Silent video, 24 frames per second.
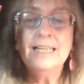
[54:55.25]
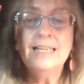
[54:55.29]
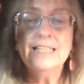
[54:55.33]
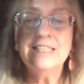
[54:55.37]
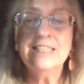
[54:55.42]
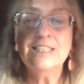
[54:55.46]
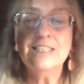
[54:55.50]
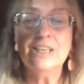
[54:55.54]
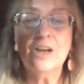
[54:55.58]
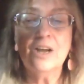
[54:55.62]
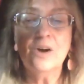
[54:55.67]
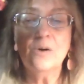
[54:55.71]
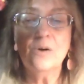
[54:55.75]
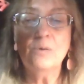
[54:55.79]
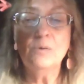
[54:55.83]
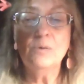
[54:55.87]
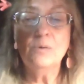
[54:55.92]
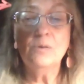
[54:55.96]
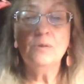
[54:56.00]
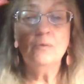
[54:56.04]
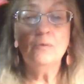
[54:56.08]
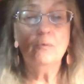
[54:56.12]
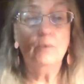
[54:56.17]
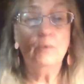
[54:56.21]
So
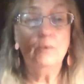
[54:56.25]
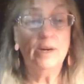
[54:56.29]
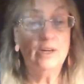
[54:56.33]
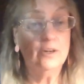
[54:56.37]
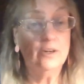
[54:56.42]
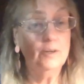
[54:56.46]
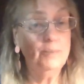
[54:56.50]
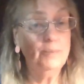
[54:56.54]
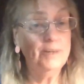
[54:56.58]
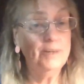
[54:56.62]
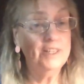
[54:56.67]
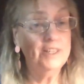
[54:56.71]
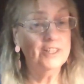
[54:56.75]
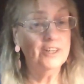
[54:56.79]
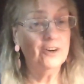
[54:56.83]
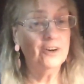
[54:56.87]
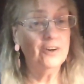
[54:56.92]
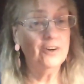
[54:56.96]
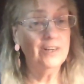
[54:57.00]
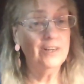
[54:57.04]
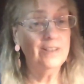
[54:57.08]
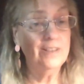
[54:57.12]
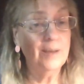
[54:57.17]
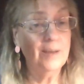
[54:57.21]
we could be
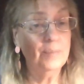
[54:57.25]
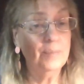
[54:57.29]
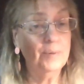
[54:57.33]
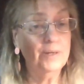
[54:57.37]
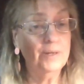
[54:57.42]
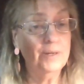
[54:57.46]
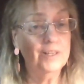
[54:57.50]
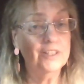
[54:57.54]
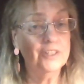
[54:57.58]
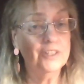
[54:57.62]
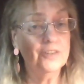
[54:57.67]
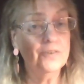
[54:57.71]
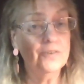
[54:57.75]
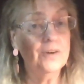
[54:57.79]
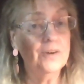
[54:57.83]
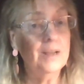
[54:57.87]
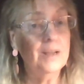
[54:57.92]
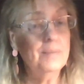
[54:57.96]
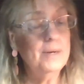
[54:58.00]
starting that pretty soon.